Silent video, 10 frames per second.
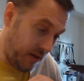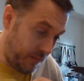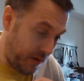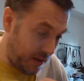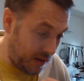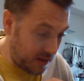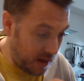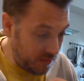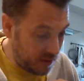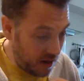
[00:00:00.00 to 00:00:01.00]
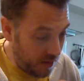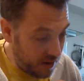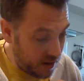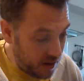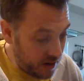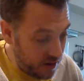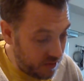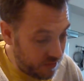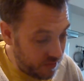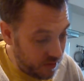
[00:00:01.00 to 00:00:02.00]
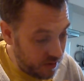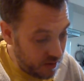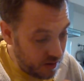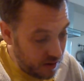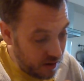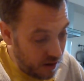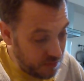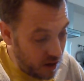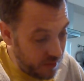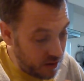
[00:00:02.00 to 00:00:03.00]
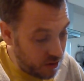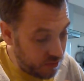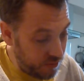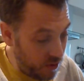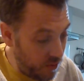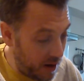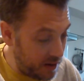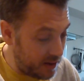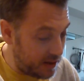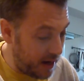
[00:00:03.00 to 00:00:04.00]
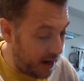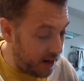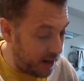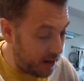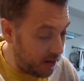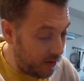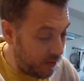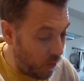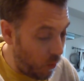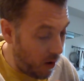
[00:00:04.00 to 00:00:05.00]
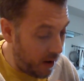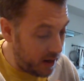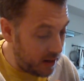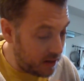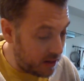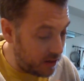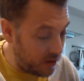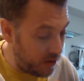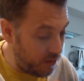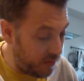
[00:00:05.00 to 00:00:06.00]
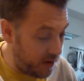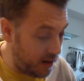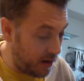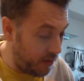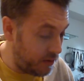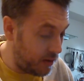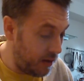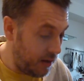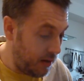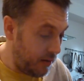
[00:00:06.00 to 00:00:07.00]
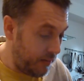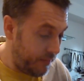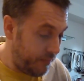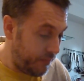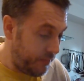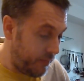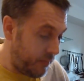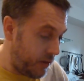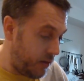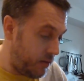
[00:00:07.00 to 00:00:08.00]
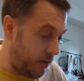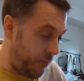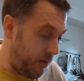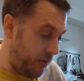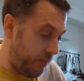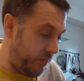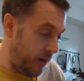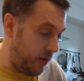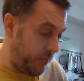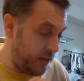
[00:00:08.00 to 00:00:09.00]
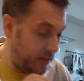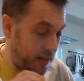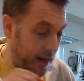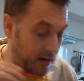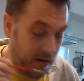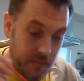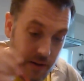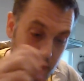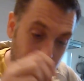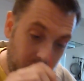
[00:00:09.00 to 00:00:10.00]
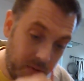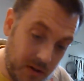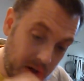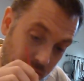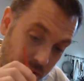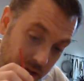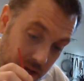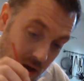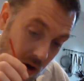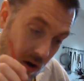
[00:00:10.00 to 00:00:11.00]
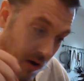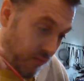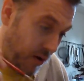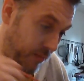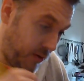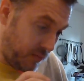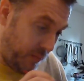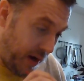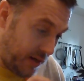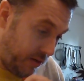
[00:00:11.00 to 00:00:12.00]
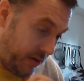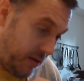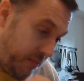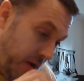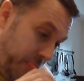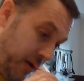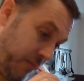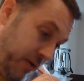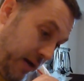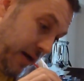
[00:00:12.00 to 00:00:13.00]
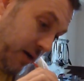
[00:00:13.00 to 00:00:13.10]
But at the same time, I'm going through understanding why he doesn't do the videos, because I'm feeling a bit stagnant about robots. I've really got a robots buzz on at the moment. I'm really like,